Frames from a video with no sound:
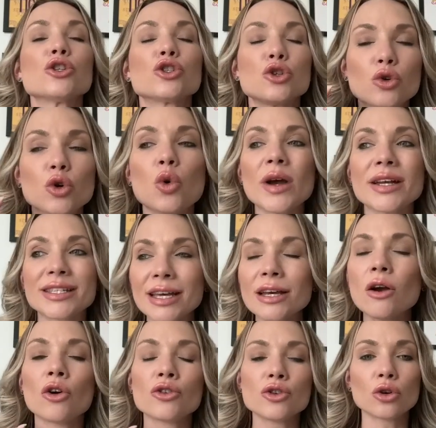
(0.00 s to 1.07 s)
to
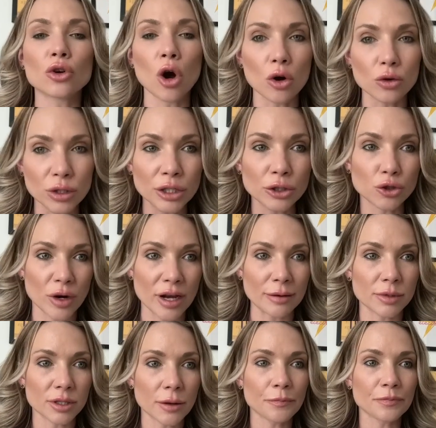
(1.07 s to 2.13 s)
quitting on your goals and
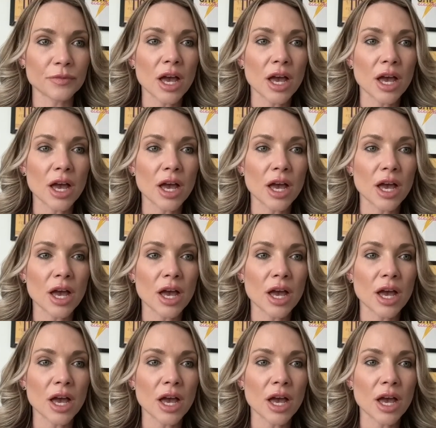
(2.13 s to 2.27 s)
dreams.